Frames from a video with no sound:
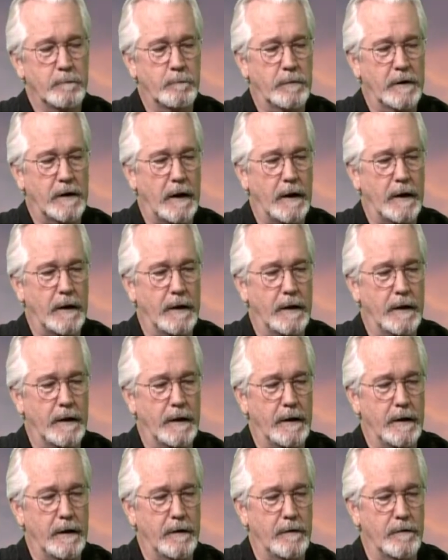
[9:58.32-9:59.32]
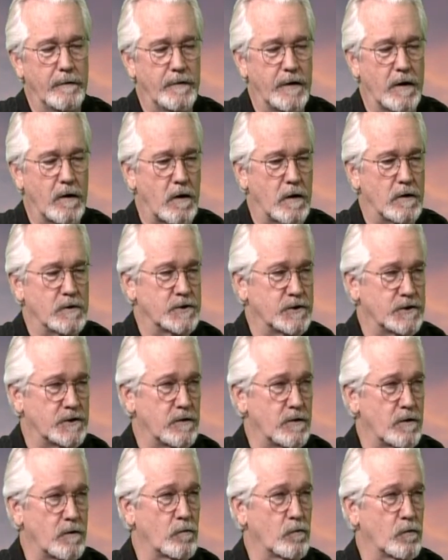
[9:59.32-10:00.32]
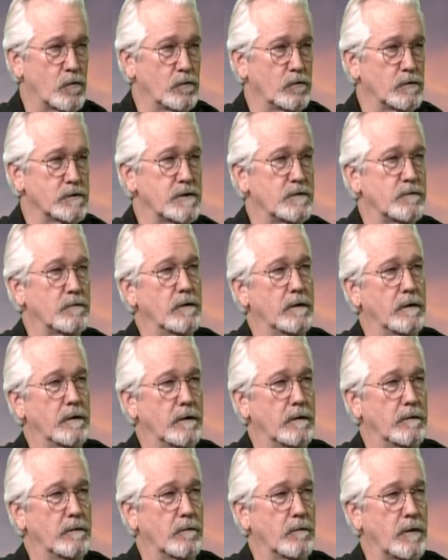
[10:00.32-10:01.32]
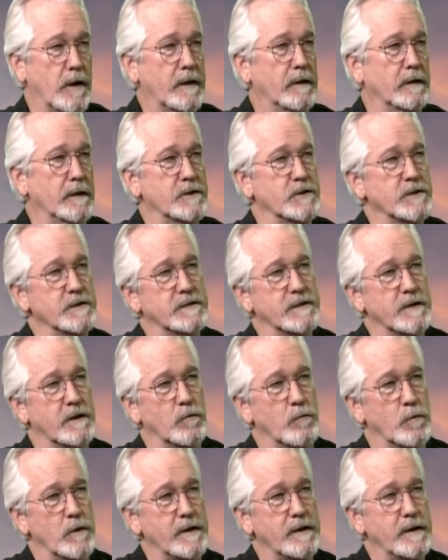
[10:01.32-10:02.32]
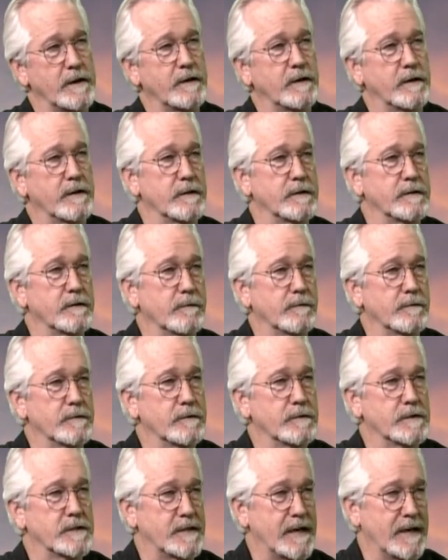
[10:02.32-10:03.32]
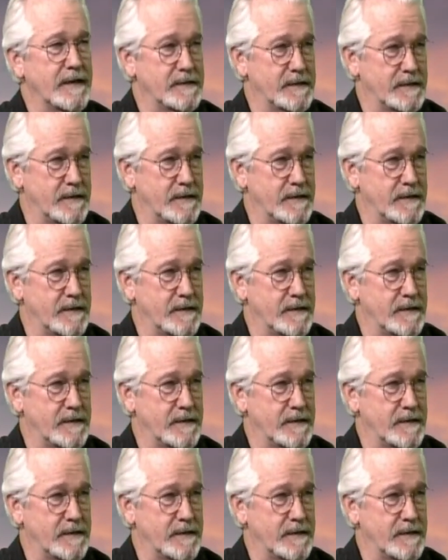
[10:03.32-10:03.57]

But there are certain rules and regulations that are written into the state